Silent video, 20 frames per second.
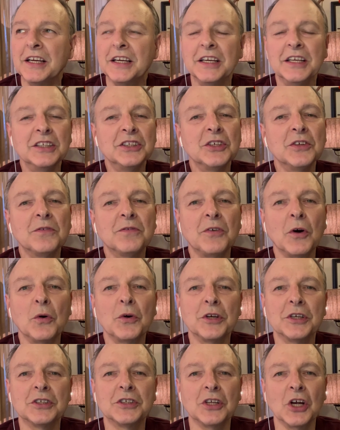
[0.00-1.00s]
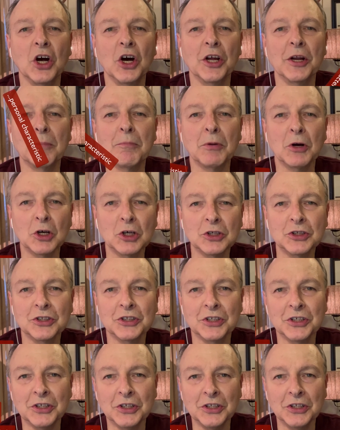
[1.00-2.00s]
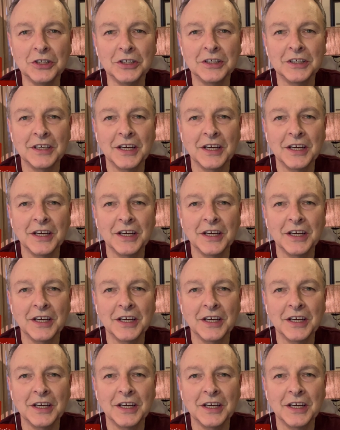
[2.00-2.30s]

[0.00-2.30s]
is it focused on a personal